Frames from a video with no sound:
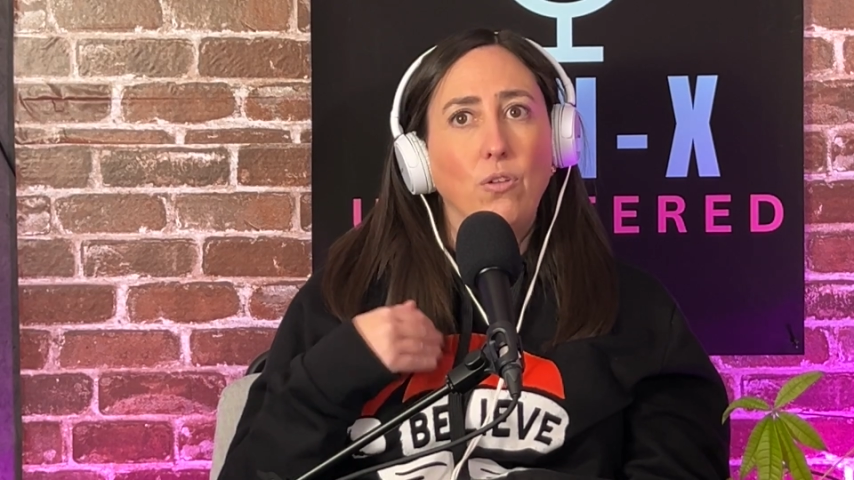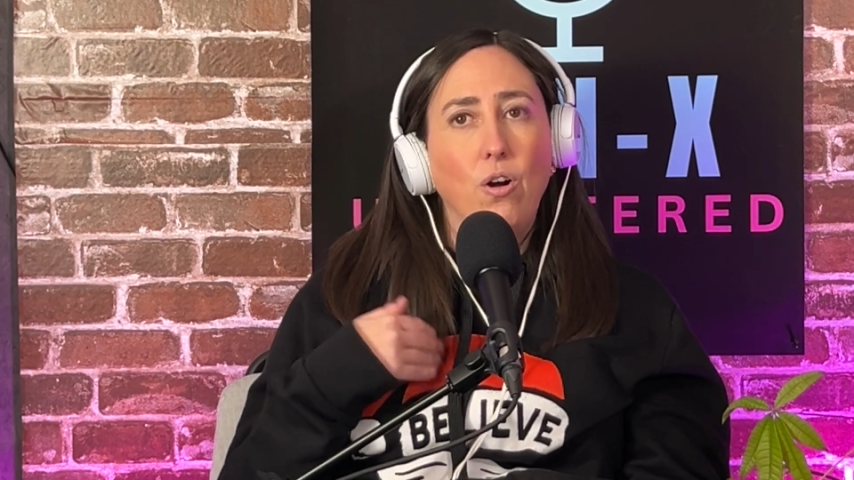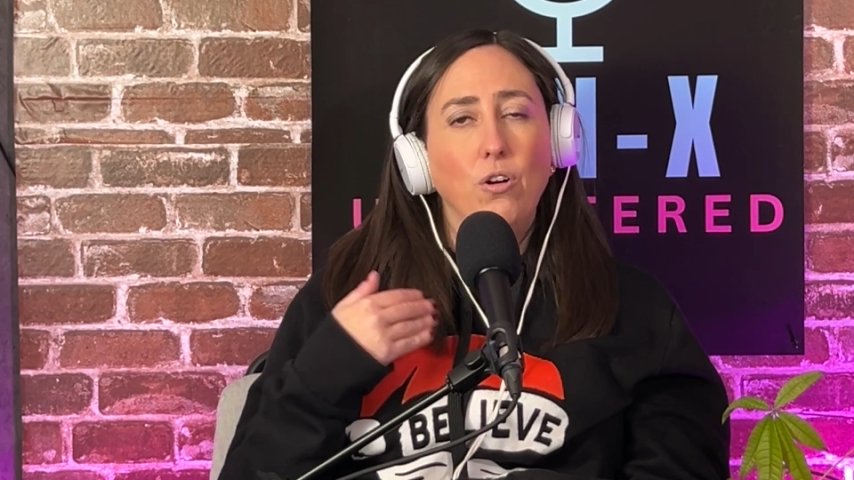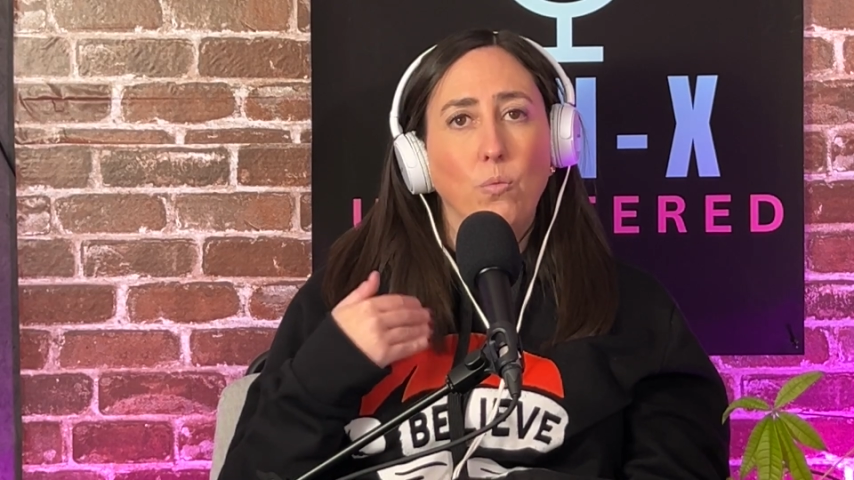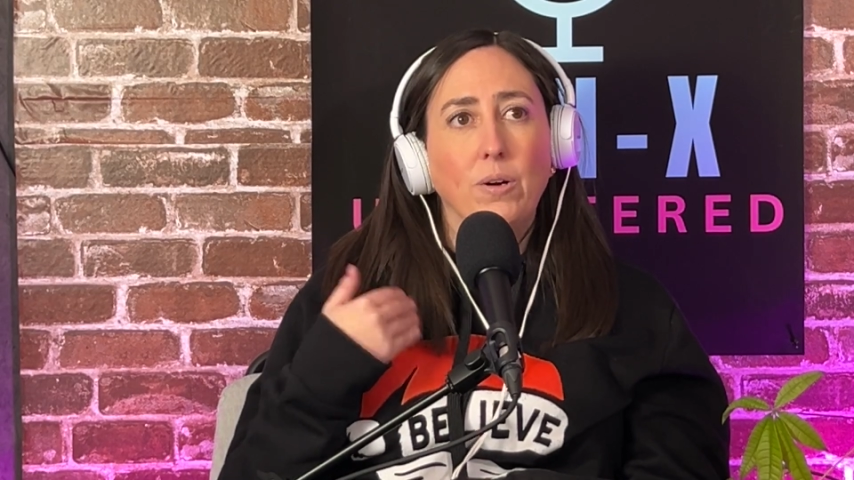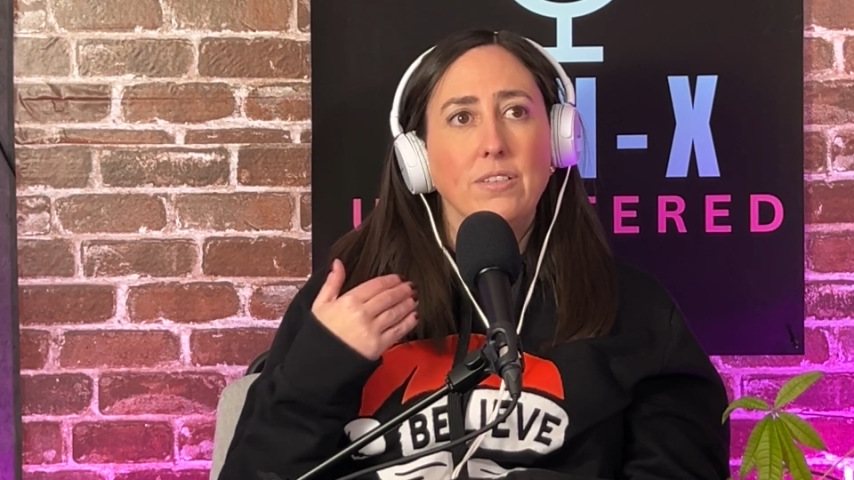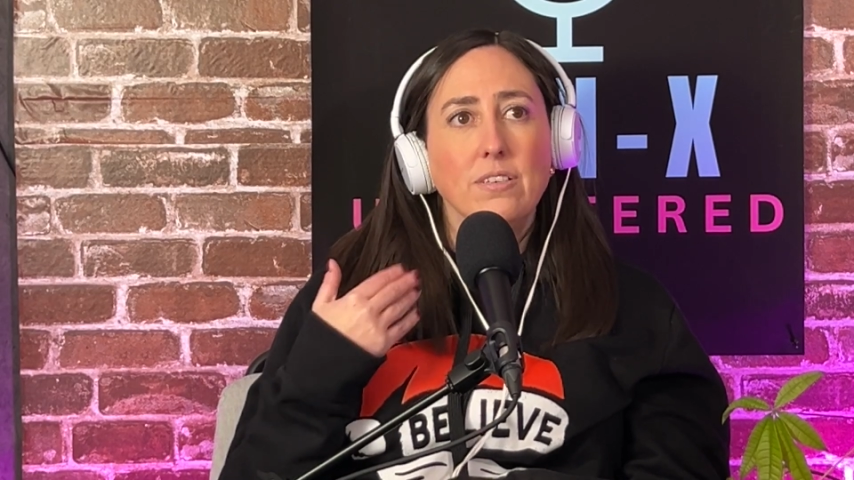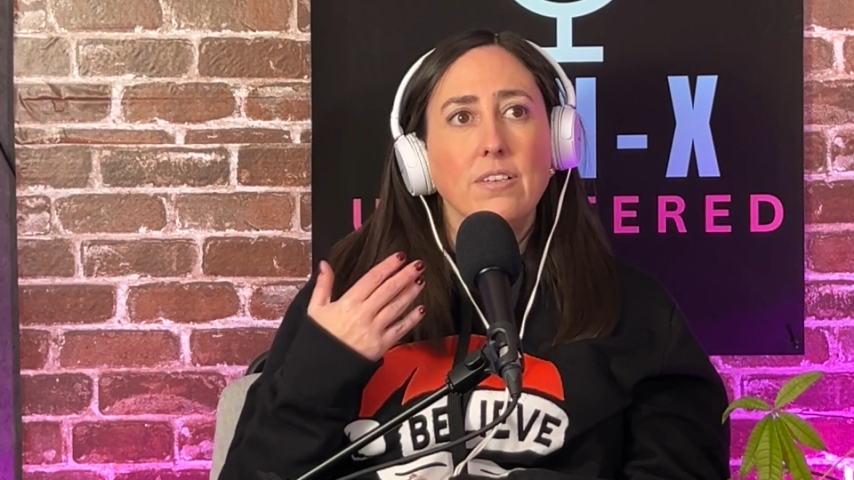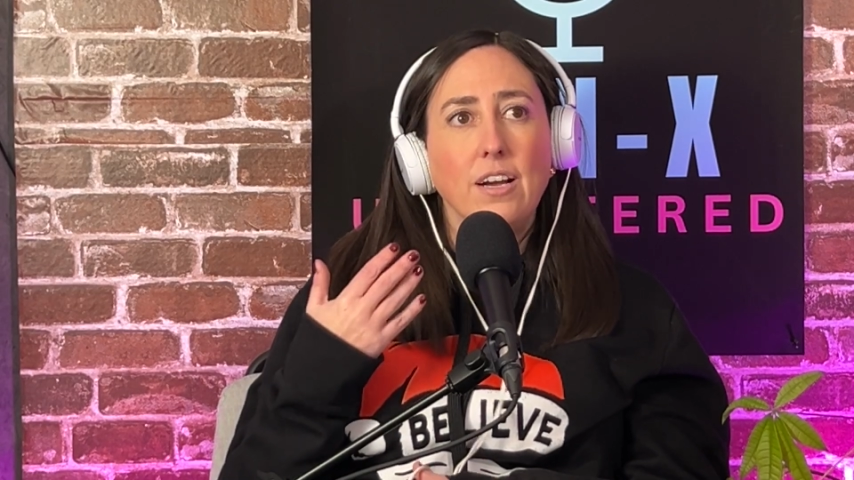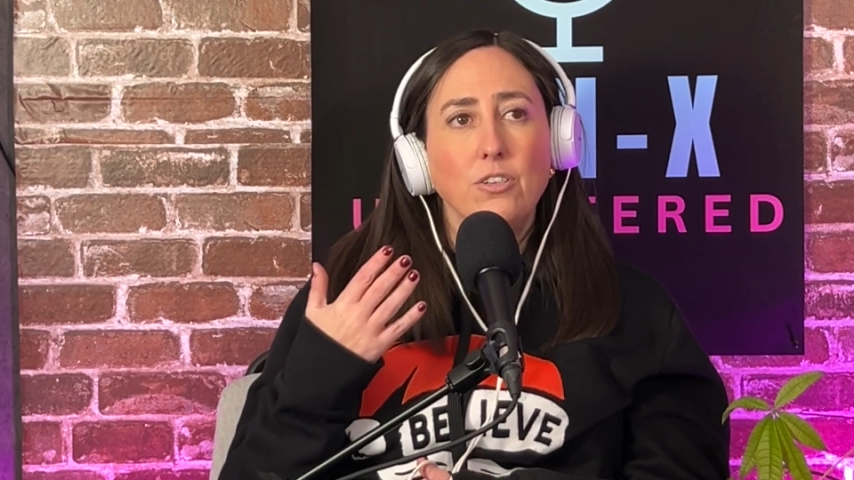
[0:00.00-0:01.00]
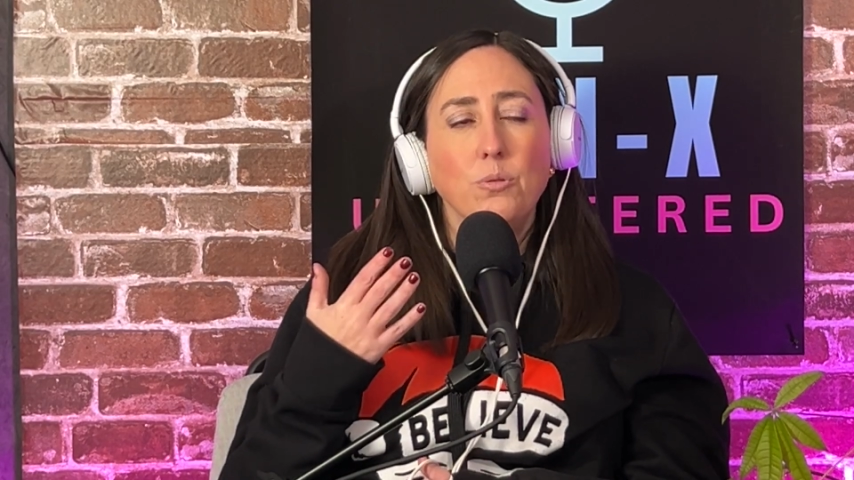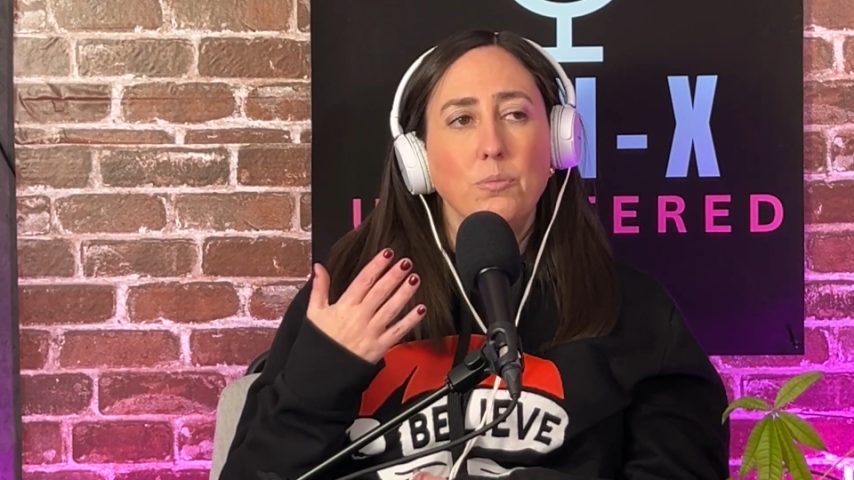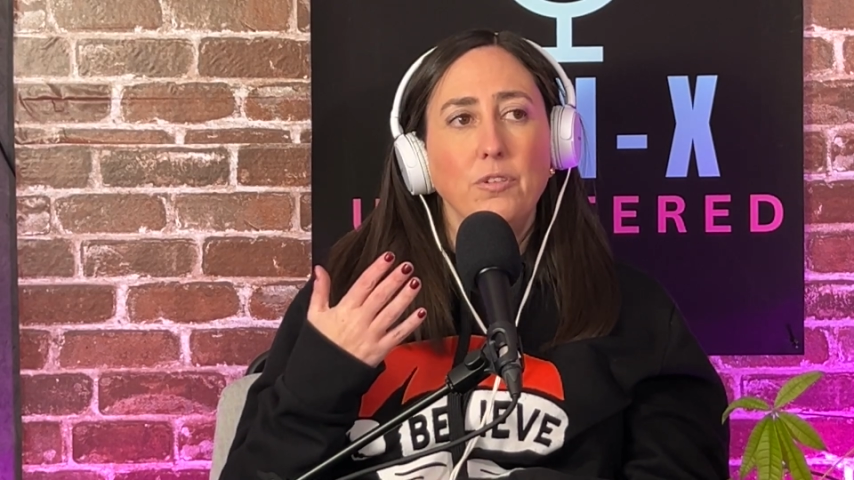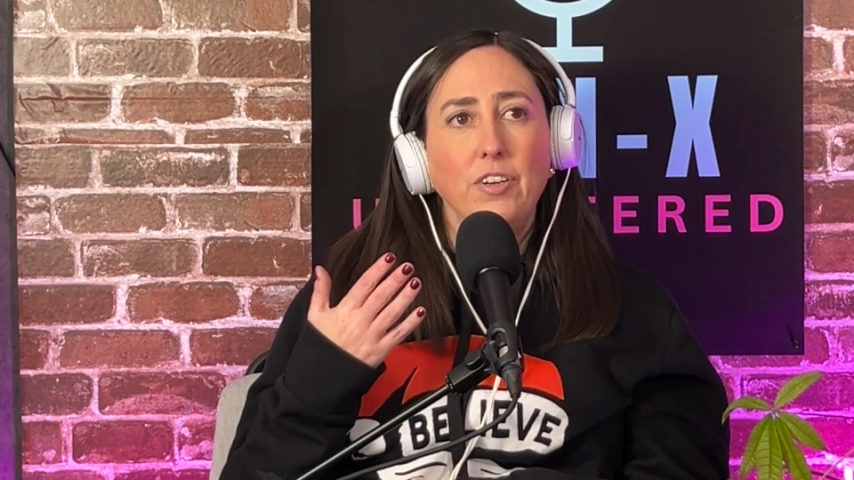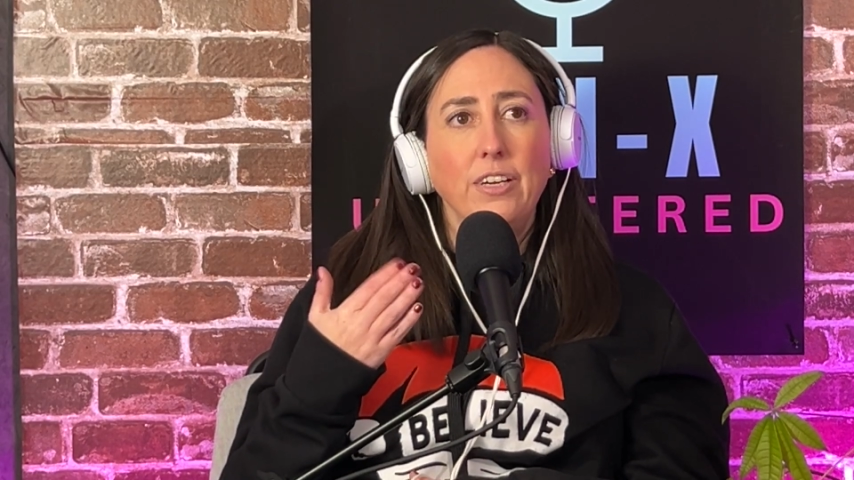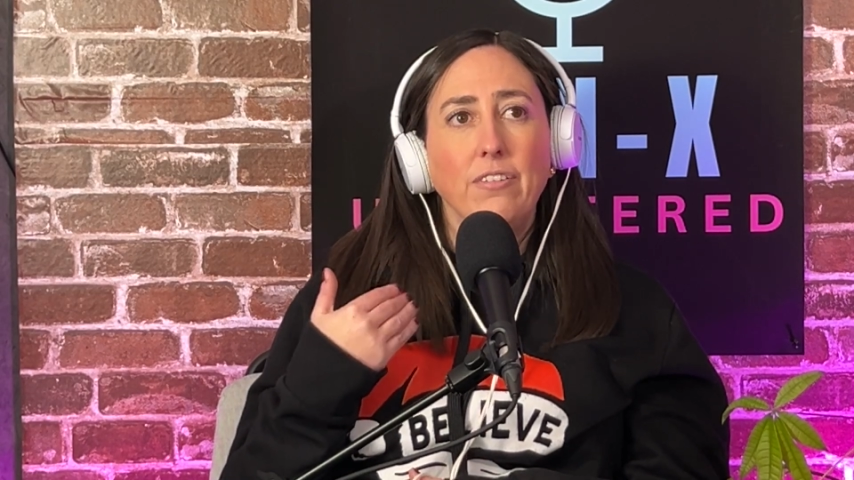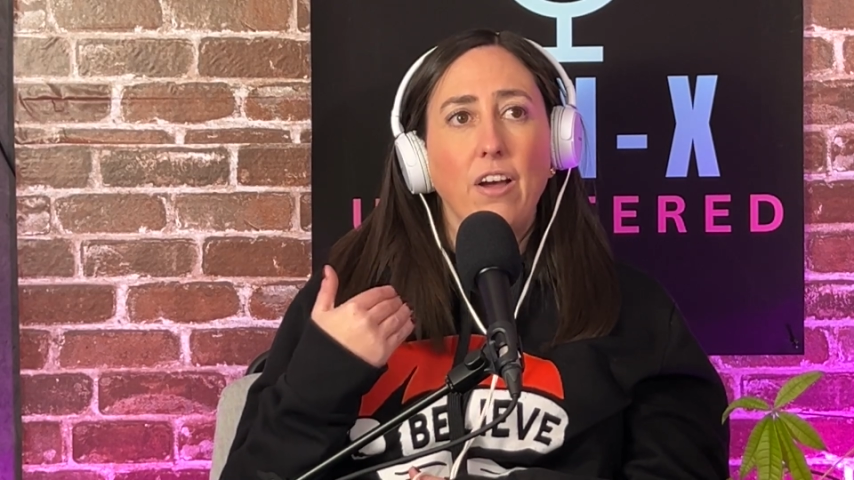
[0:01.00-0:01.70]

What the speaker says: long was this actual movie? Because